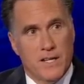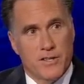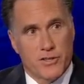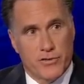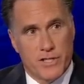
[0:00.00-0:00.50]

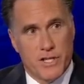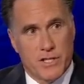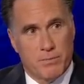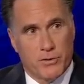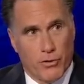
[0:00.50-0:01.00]
the
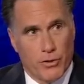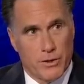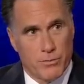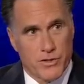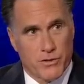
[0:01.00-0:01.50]
Strategic
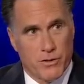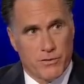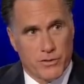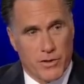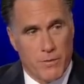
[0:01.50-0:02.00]
Petroleum
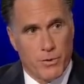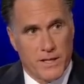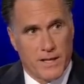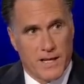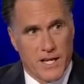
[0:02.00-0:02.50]
Reserve to try and bring
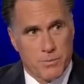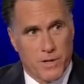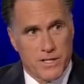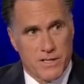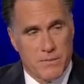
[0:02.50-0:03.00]
down gas prices. Yeah.